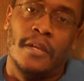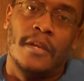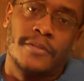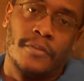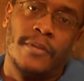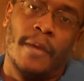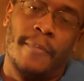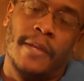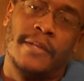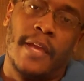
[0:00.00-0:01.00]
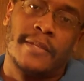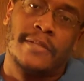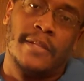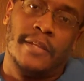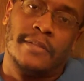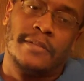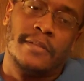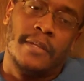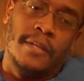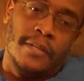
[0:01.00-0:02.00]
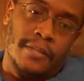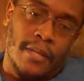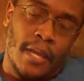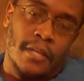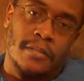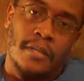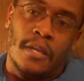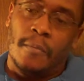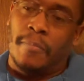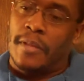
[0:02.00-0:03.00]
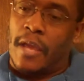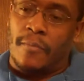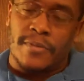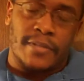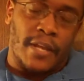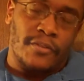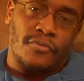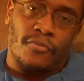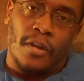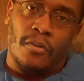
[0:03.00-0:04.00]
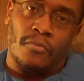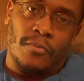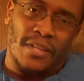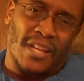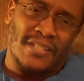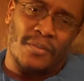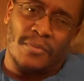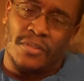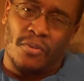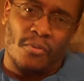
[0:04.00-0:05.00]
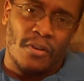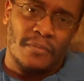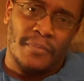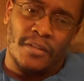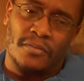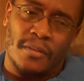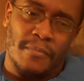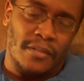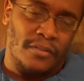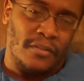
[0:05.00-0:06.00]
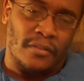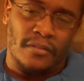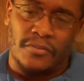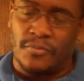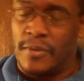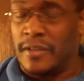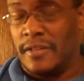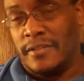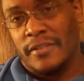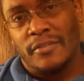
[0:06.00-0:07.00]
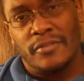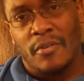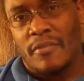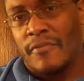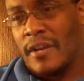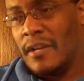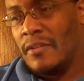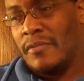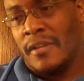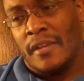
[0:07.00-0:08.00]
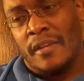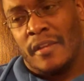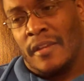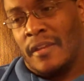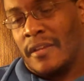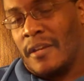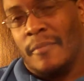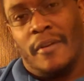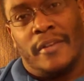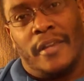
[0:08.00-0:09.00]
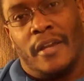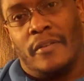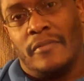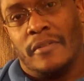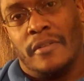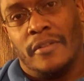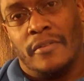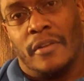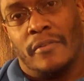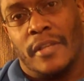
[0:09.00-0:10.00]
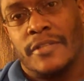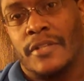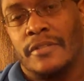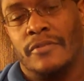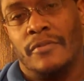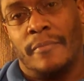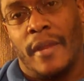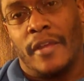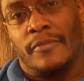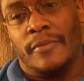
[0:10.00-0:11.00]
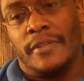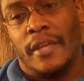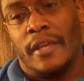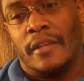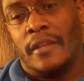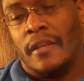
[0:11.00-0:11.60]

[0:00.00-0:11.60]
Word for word: So yeah, in that sense, yes. But like with Saints Row, with like I said, with the horde mode, I mean, you're swinging a dildo around. Come on now, you know. Let's just do the math with that.